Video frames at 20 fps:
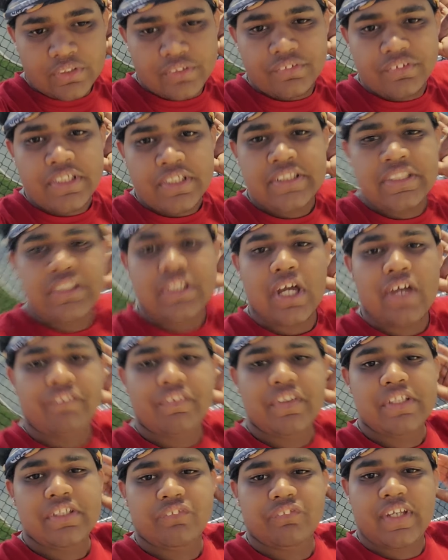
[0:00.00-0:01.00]
This is
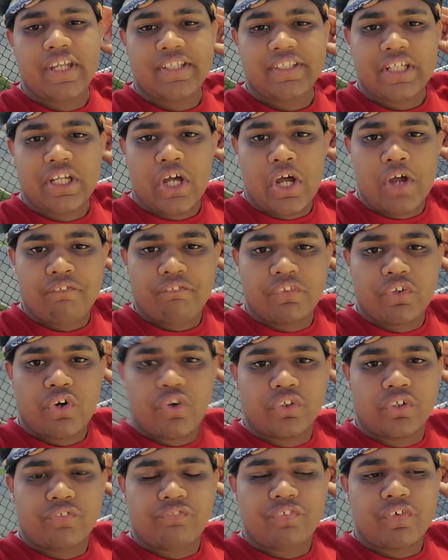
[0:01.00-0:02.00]
this we're at the
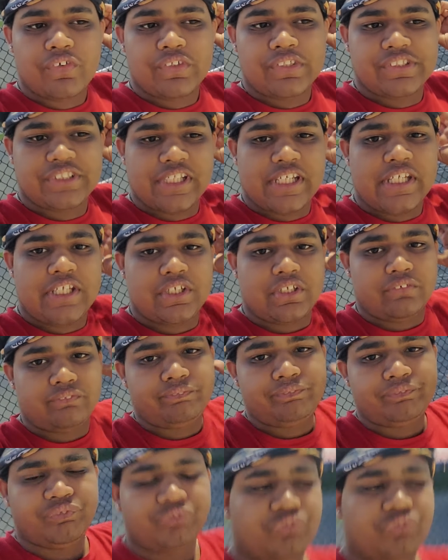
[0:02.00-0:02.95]
Carnival Studium.